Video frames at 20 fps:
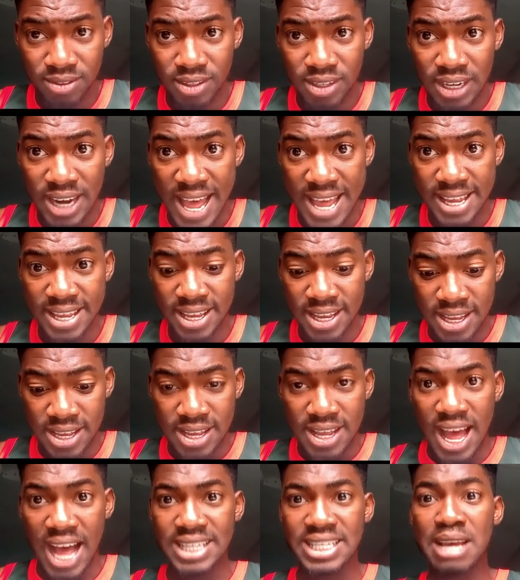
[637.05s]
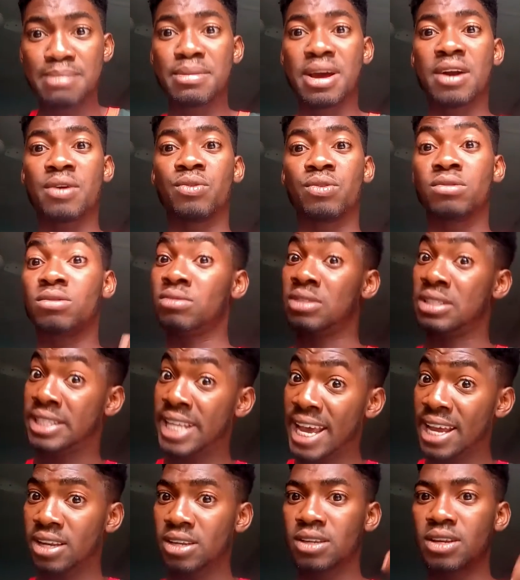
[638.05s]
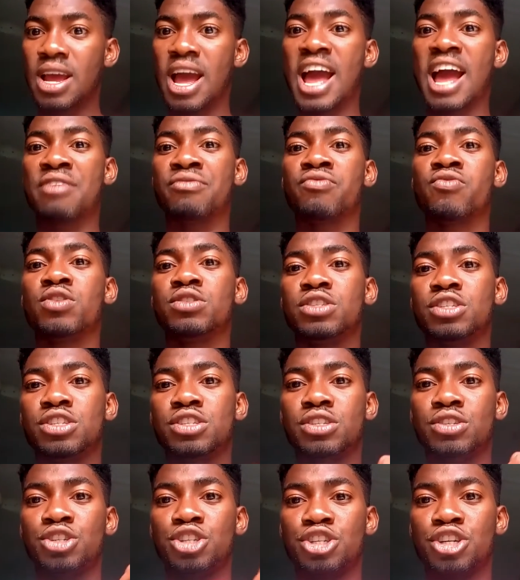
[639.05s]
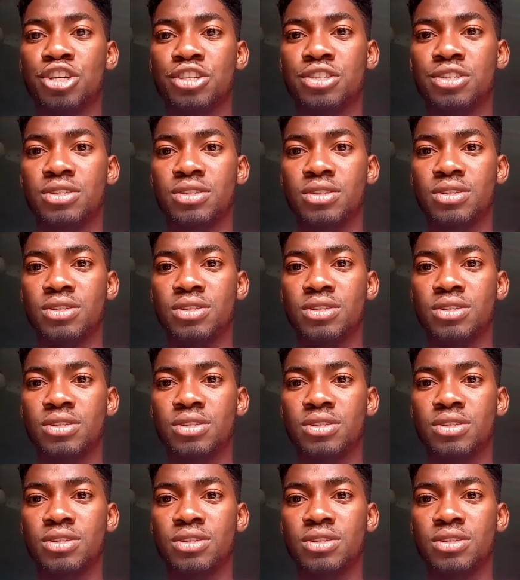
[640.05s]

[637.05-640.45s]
Like, as I'm now, then I've worn this shirt.